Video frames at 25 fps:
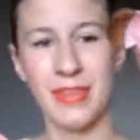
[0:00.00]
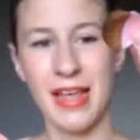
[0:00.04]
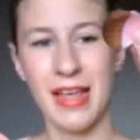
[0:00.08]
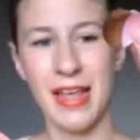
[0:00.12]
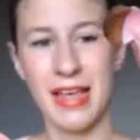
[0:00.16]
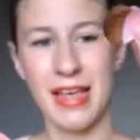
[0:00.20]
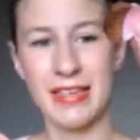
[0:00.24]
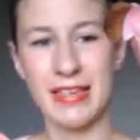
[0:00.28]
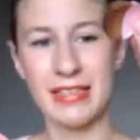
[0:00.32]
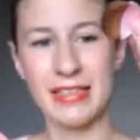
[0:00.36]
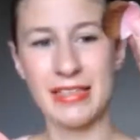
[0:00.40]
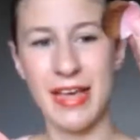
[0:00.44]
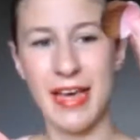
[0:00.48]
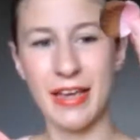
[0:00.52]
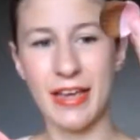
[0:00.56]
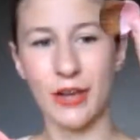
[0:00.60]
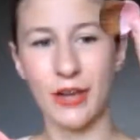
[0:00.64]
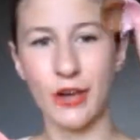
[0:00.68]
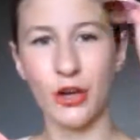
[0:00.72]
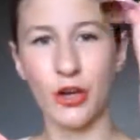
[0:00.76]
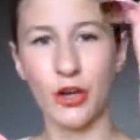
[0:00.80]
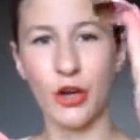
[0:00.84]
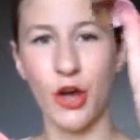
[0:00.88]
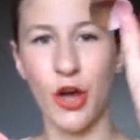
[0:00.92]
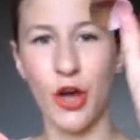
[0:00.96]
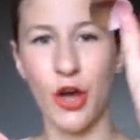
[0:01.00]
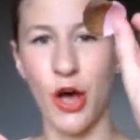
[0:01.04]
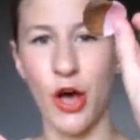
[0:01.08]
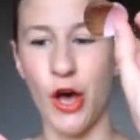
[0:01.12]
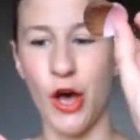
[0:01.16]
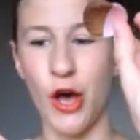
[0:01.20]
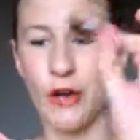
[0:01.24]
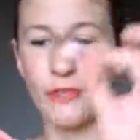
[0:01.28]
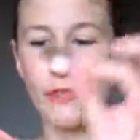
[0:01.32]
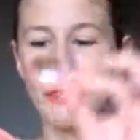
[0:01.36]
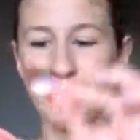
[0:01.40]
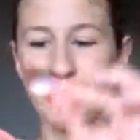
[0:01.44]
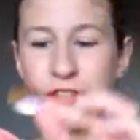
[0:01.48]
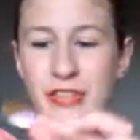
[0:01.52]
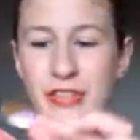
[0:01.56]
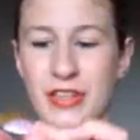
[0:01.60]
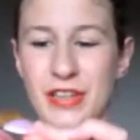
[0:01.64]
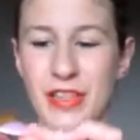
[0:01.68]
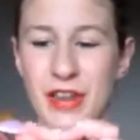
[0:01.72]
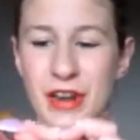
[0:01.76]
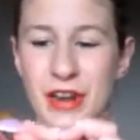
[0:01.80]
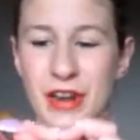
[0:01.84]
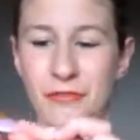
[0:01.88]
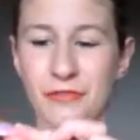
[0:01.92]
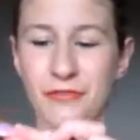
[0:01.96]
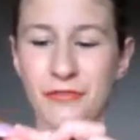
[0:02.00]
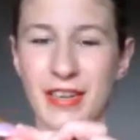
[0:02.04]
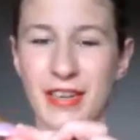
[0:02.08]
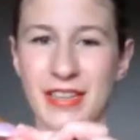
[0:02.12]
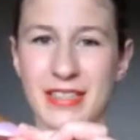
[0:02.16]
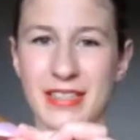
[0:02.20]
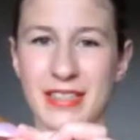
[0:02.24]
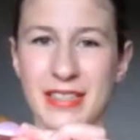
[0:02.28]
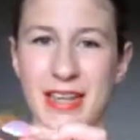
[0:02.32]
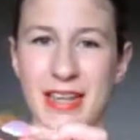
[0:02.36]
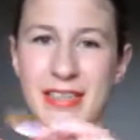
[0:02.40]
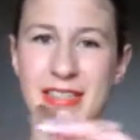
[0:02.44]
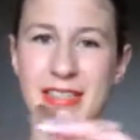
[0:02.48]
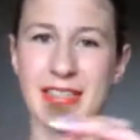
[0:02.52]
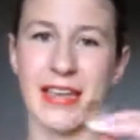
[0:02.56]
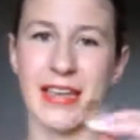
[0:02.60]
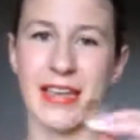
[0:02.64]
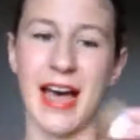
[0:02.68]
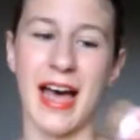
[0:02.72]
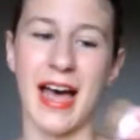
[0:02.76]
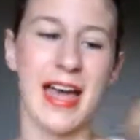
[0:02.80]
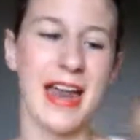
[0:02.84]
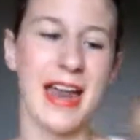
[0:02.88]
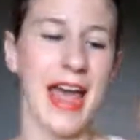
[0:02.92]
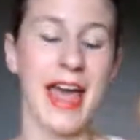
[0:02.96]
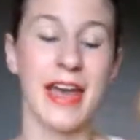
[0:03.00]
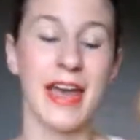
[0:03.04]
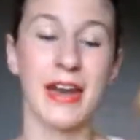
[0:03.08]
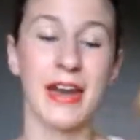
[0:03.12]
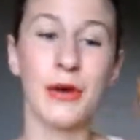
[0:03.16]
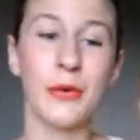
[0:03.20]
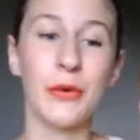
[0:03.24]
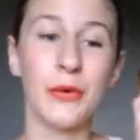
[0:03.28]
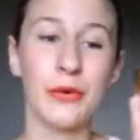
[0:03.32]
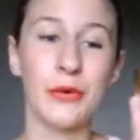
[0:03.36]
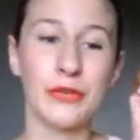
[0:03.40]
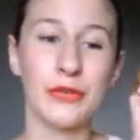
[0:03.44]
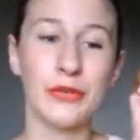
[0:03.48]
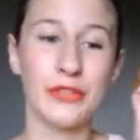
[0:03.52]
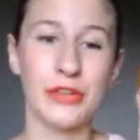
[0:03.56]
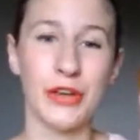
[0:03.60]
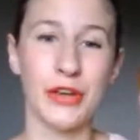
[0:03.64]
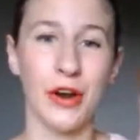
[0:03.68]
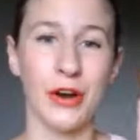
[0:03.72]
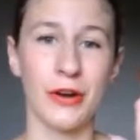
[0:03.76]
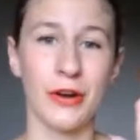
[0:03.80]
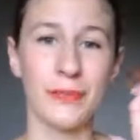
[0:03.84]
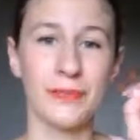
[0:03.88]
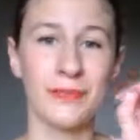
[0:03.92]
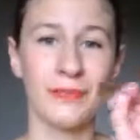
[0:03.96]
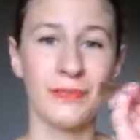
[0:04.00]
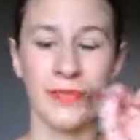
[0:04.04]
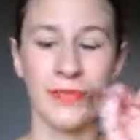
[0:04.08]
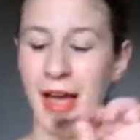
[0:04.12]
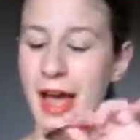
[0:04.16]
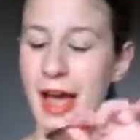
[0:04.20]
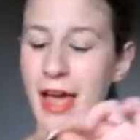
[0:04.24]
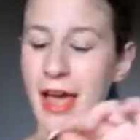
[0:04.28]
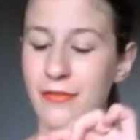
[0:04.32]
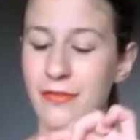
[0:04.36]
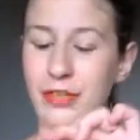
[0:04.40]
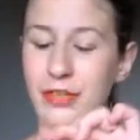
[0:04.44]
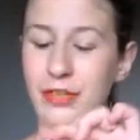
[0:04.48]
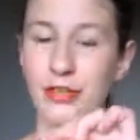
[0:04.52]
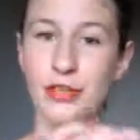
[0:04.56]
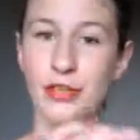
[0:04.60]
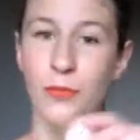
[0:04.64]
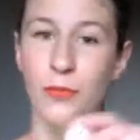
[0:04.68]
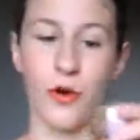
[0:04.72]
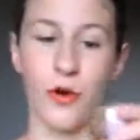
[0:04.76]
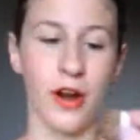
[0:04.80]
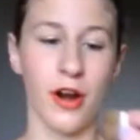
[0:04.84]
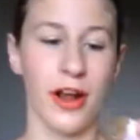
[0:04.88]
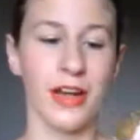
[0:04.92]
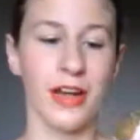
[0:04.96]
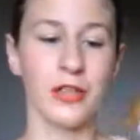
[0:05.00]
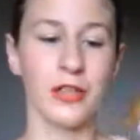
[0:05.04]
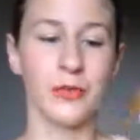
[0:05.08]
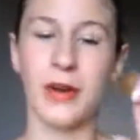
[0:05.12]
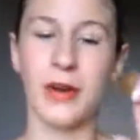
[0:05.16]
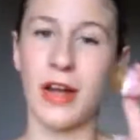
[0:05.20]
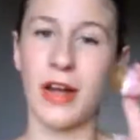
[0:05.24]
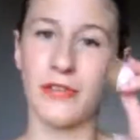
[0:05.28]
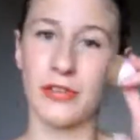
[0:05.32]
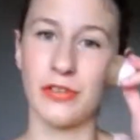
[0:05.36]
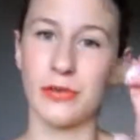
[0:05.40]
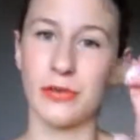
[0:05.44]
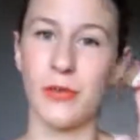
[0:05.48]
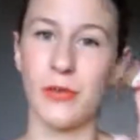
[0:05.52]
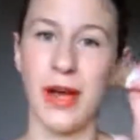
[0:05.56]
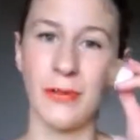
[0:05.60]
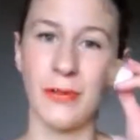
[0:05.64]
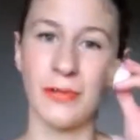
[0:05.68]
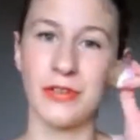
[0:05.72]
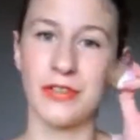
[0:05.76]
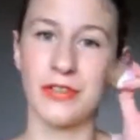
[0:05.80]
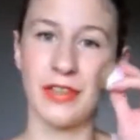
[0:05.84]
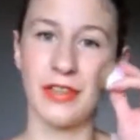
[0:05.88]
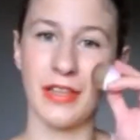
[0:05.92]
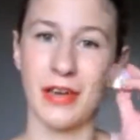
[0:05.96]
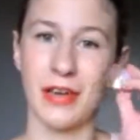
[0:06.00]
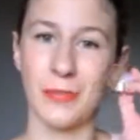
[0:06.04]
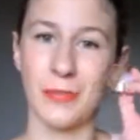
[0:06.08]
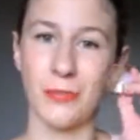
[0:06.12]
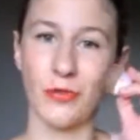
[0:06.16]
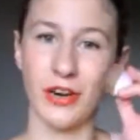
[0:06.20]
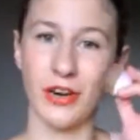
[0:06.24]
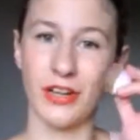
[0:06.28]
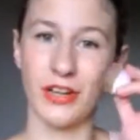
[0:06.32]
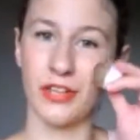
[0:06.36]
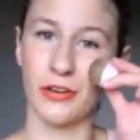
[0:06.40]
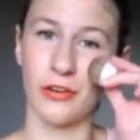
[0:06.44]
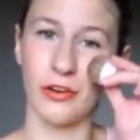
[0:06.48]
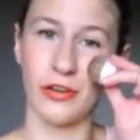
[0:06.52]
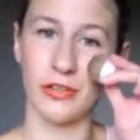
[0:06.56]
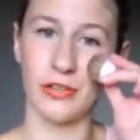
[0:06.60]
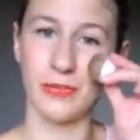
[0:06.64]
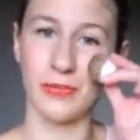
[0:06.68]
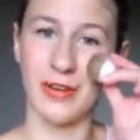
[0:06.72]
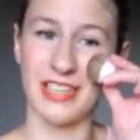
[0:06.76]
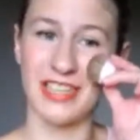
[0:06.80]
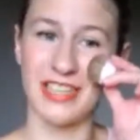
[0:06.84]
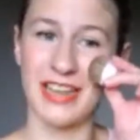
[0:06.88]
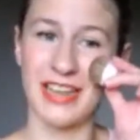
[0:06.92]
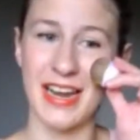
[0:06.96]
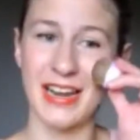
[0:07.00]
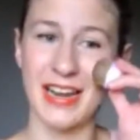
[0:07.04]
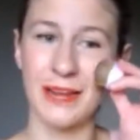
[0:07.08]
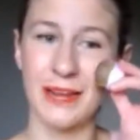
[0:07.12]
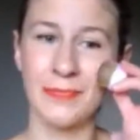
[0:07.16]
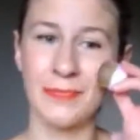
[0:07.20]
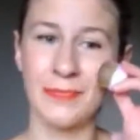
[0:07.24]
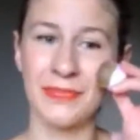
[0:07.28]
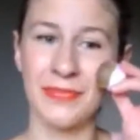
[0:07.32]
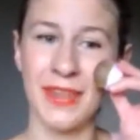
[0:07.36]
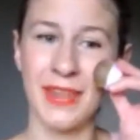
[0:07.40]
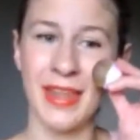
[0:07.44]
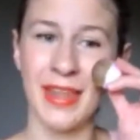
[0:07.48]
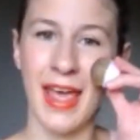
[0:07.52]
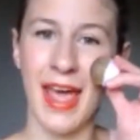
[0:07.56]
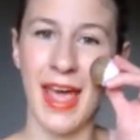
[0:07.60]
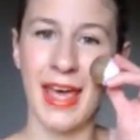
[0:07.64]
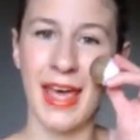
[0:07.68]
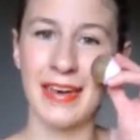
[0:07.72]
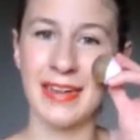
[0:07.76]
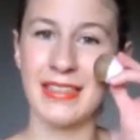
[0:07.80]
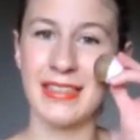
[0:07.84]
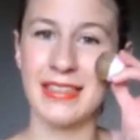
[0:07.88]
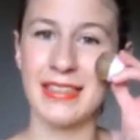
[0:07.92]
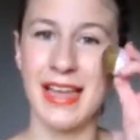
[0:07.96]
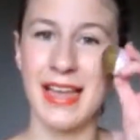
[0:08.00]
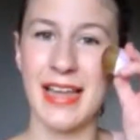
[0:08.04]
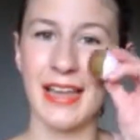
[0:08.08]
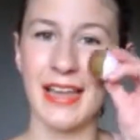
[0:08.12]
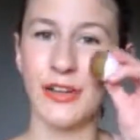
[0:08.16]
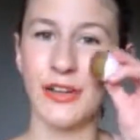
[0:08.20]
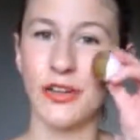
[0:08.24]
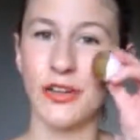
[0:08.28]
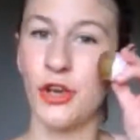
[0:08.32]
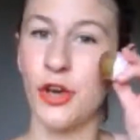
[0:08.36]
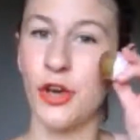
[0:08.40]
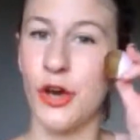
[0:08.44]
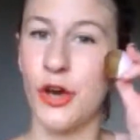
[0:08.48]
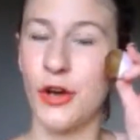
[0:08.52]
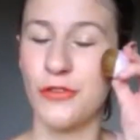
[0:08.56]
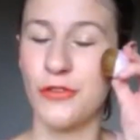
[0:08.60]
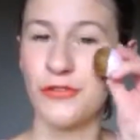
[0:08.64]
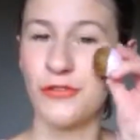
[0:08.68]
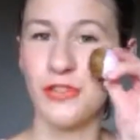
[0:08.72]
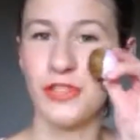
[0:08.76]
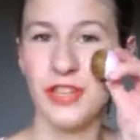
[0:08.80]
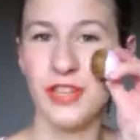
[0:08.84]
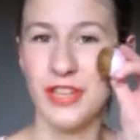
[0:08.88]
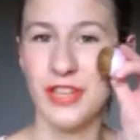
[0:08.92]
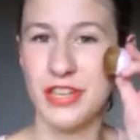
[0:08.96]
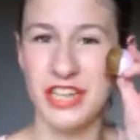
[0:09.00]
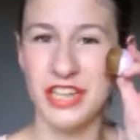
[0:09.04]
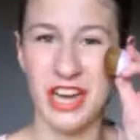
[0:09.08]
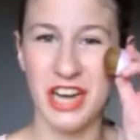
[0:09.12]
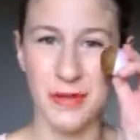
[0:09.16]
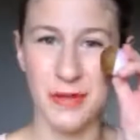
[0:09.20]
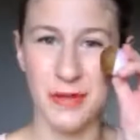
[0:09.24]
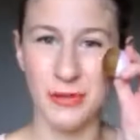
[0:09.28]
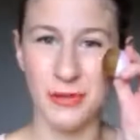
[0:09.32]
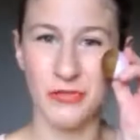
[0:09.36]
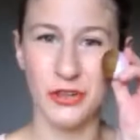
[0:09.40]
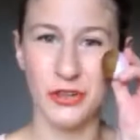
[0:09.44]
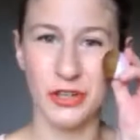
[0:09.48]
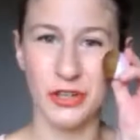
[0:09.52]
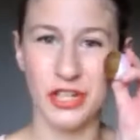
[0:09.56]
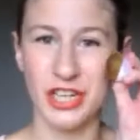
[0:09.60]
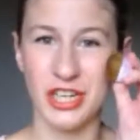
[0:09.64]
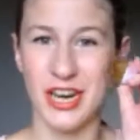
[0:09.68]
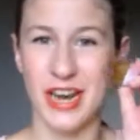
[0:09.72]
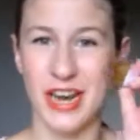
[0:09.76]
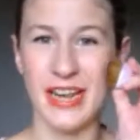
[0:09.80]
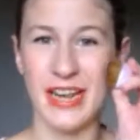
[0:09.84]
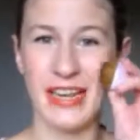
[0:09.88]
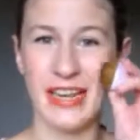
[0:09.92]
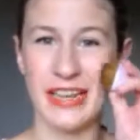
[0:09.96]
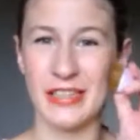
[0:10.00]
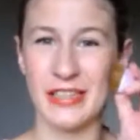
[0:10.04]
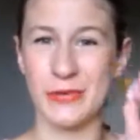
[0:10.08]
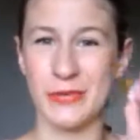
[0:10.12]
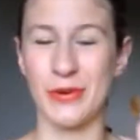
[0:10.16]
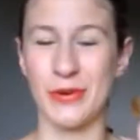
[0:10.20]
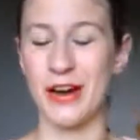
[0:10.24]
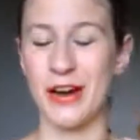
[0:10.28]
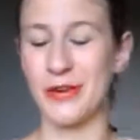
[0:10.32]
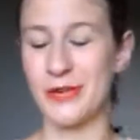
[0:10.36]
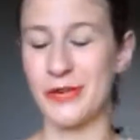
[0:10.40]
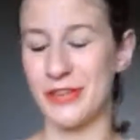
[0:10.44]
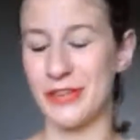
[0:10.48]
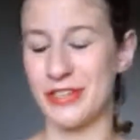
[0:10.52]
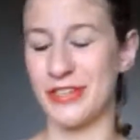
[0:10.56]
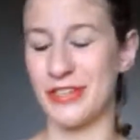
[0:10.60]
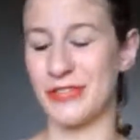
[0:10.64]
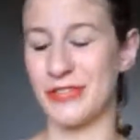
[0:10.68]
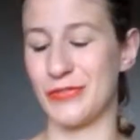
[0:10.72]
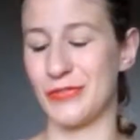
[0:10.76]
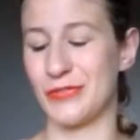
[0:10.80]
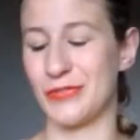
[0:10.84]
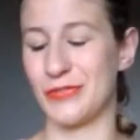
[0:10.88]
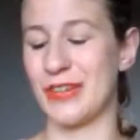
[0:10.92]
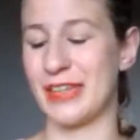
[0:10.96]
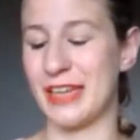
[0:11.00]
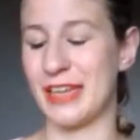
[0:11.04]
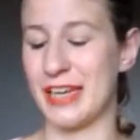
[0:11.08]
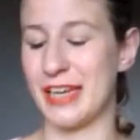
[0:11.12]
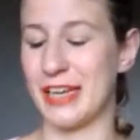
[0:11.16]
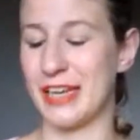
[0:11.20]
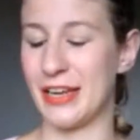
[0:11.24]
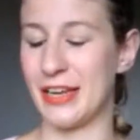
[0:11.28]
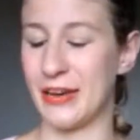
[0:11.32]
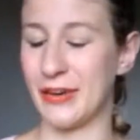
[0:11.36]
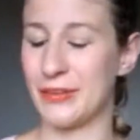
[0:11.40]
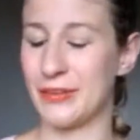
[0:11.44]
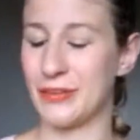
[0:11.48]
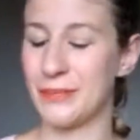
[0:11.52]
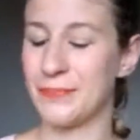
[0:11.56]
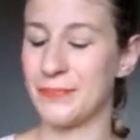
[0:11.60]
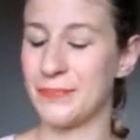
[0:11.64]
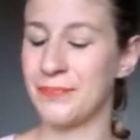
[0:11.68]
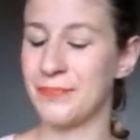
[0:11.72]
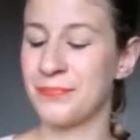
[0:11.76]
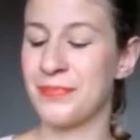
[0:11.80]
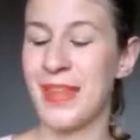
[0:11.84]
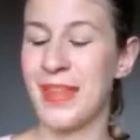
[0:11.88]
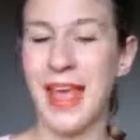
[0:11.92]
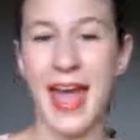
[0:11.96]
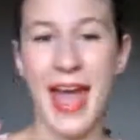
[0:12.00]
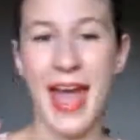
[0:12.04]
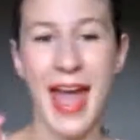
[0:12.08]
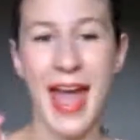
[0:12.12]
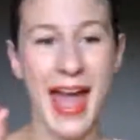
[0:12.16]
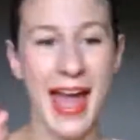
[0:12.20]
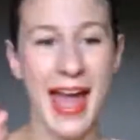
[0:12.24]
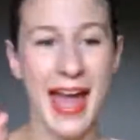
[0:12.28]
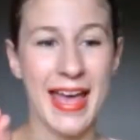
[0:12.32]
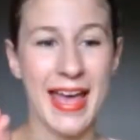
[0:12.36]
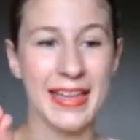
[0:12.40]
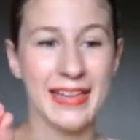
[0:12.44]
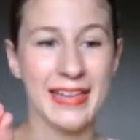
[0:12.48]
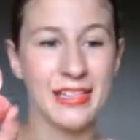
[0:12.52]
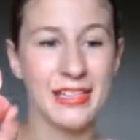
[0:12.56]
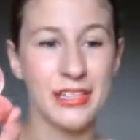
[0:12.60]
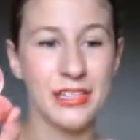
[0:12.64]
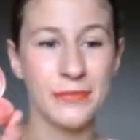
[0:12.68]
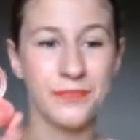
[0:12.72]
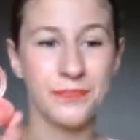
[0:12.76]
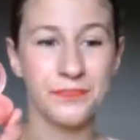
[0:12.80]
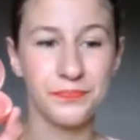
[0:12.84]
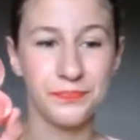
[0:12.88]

is like curved so that it fits inside and it also, I haven't used the product but I've swiped the brush across my cheek and it's like curved to the shape of your cheek as well which is really cute. And